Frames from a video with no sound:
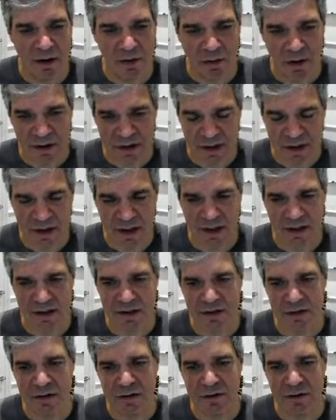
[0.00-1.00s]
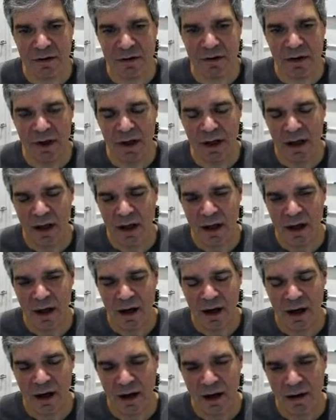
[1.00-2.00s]
What did they do?
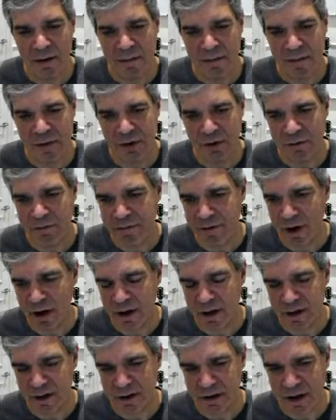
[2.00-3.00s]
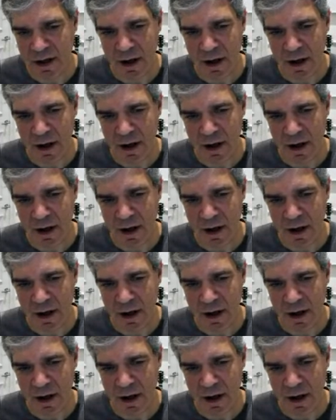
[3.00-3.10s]
You'll find